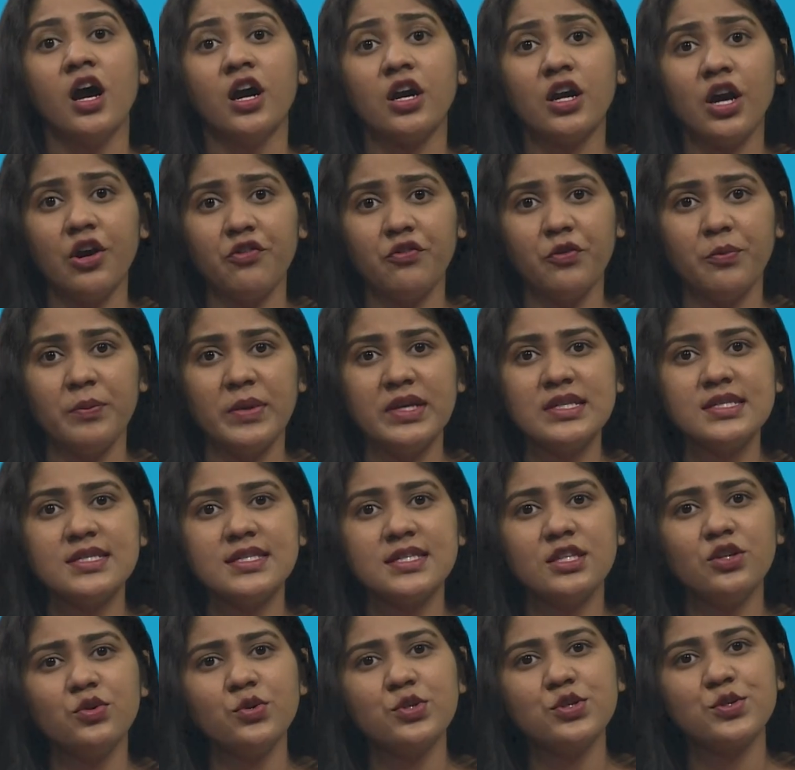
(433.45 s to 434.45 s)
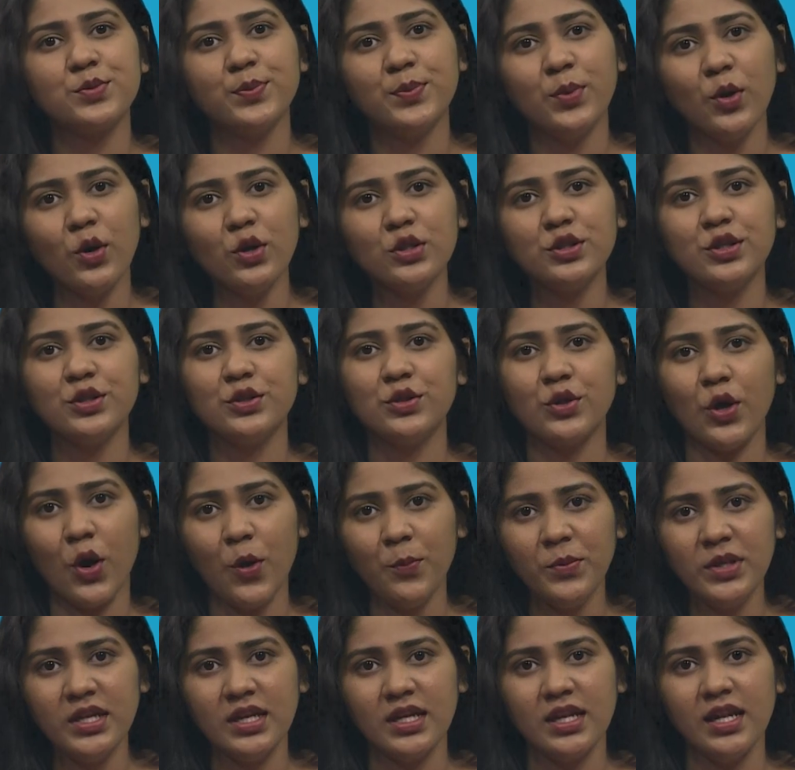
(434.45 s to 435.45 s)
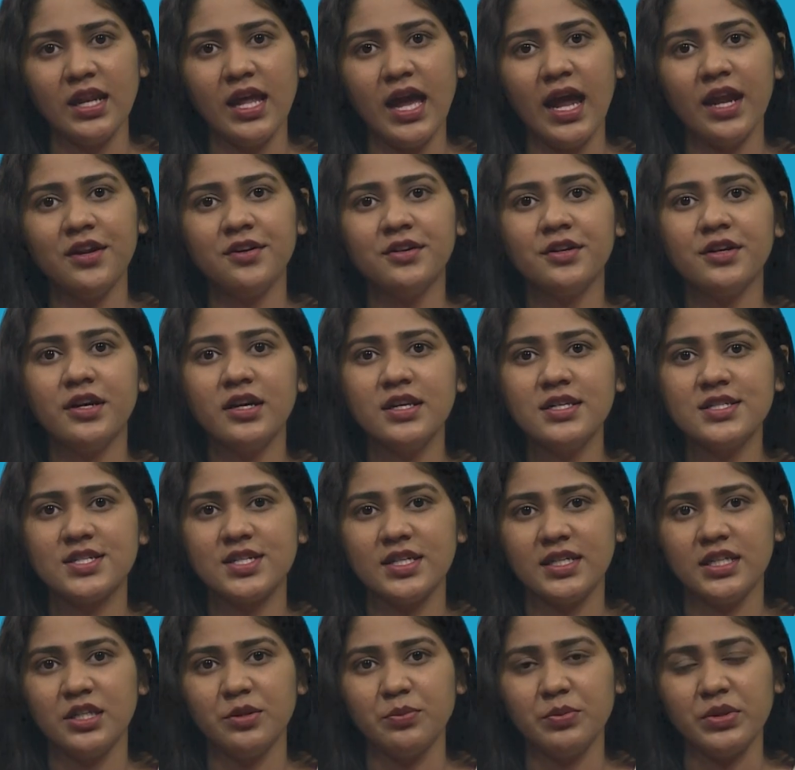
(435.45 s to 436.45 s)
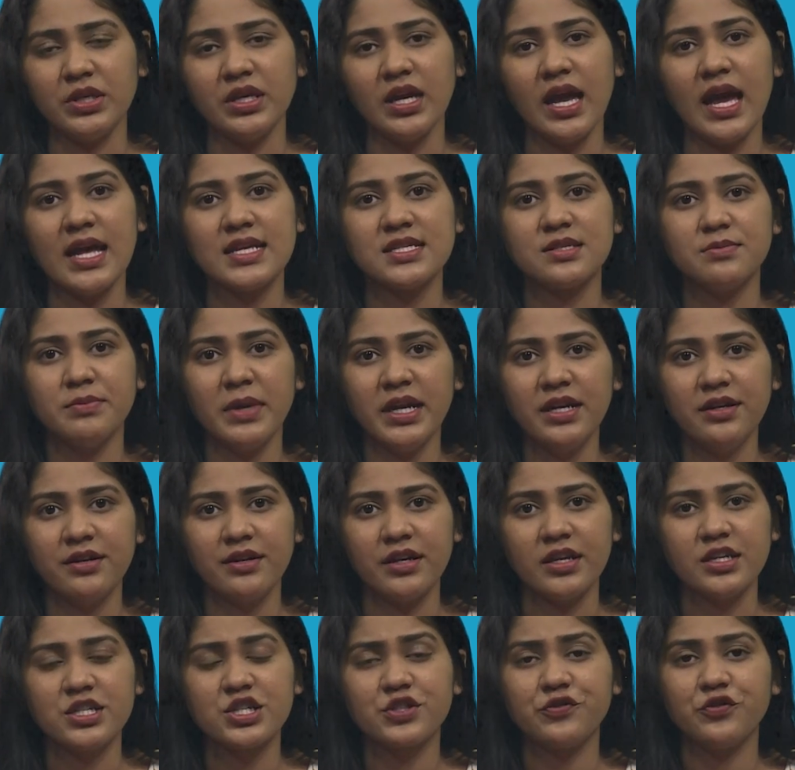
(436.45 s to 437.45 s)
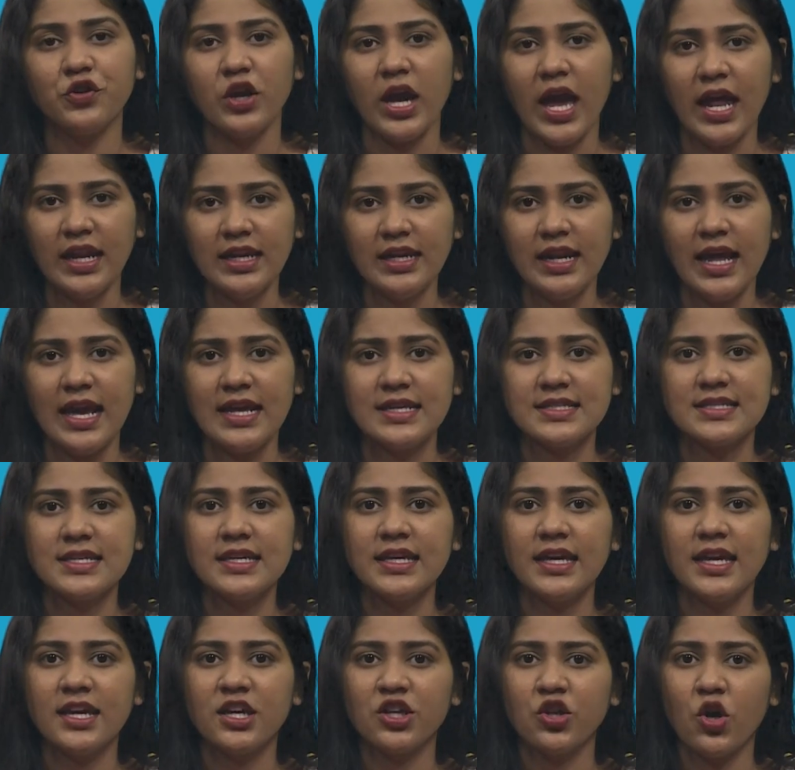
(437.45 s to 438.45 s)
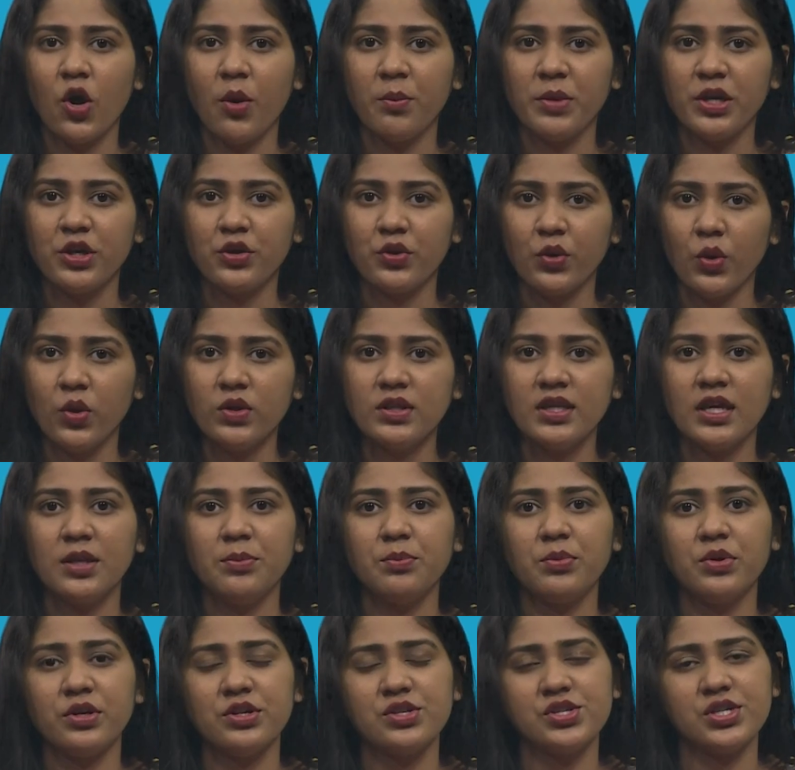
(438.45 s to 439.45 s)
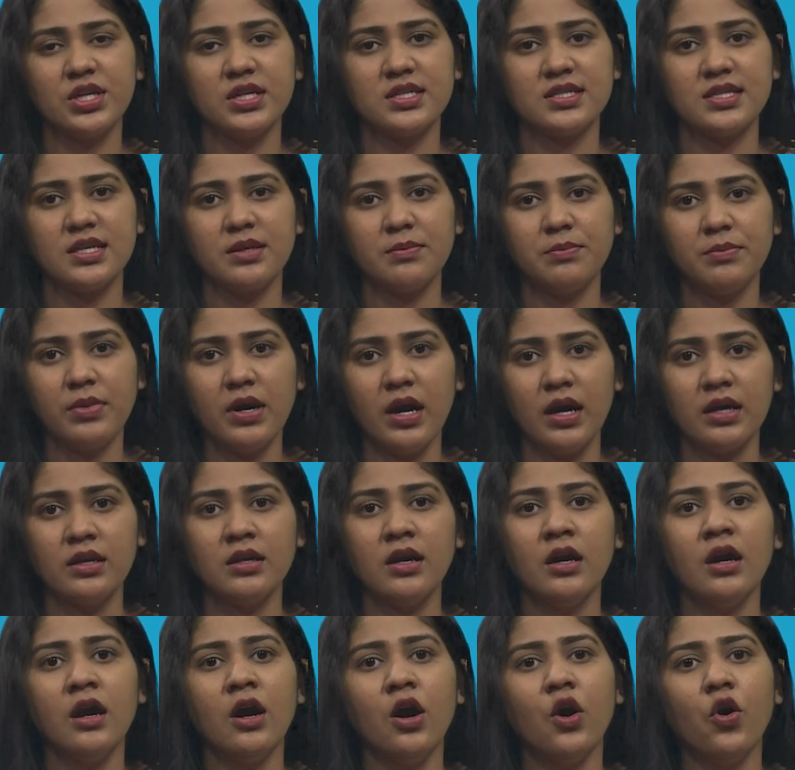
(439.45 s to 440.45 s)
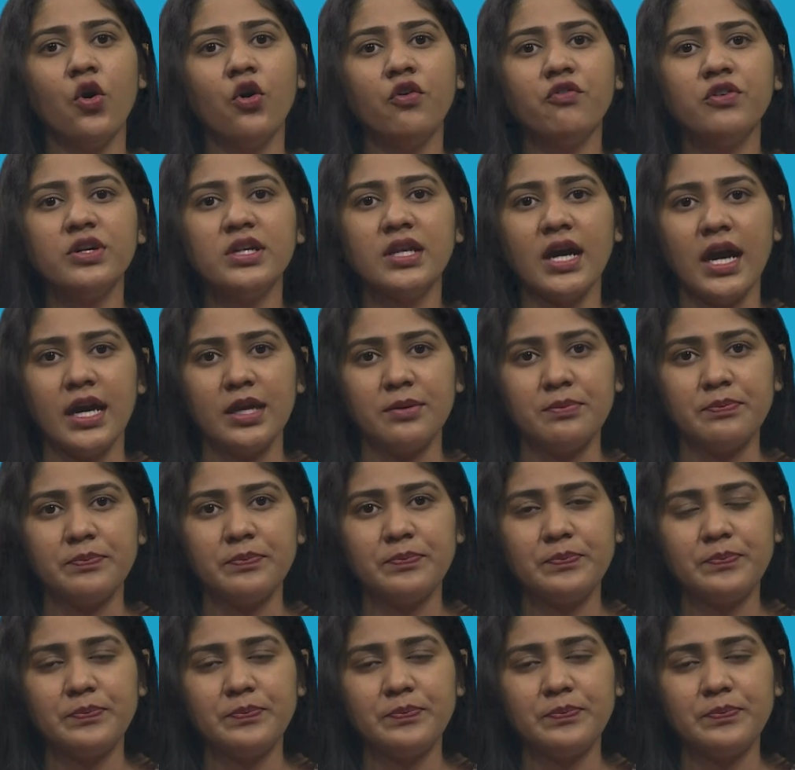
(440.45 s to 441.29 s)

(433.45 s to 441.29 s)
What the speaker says: Governments use both nominal and real GDP as metrics for analyzing economic growth and purchasing power over time.